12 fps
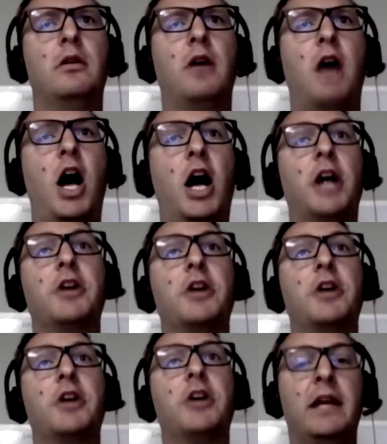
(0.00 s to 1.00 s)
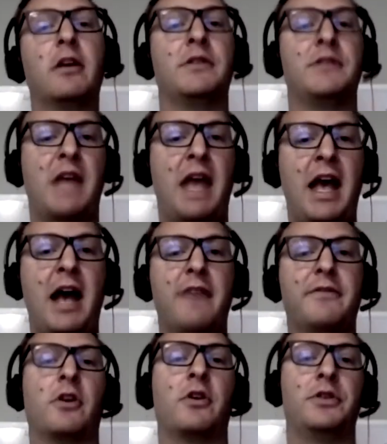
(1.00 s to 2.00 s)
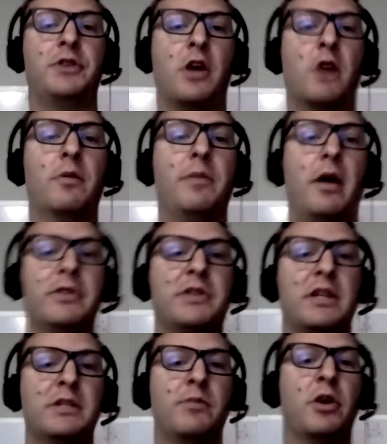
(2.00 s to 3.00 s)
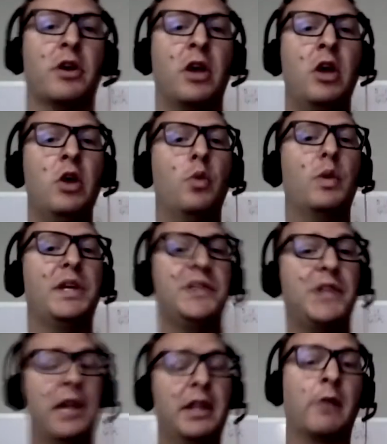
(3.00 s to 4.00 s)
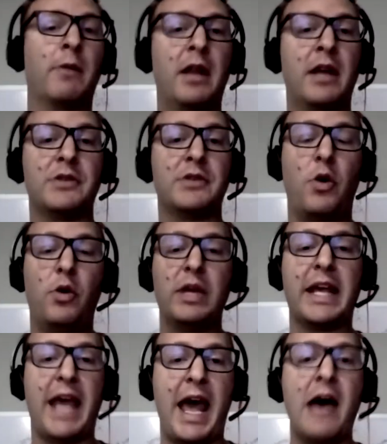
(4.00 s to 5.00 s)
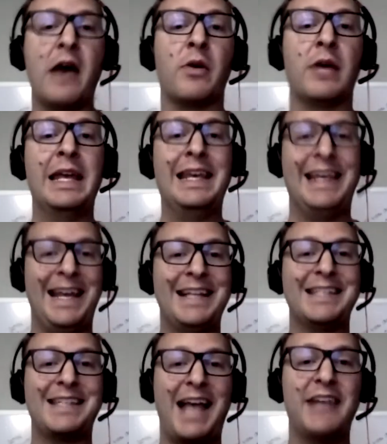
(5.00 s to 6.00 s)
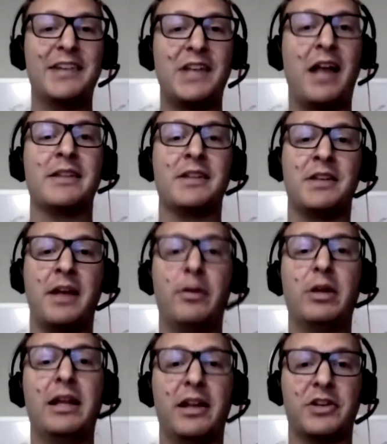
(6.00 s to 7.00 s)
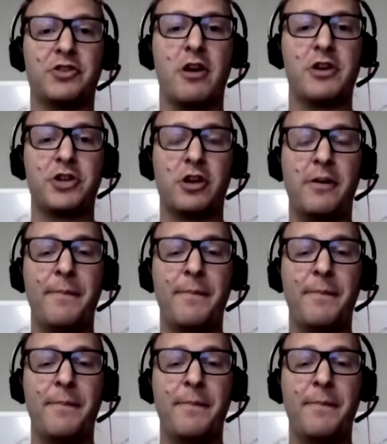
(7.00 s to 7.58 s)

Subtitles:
100 years after Darwin published his book, we suddenly realize, holy cow, inside a cell is a double helix structure.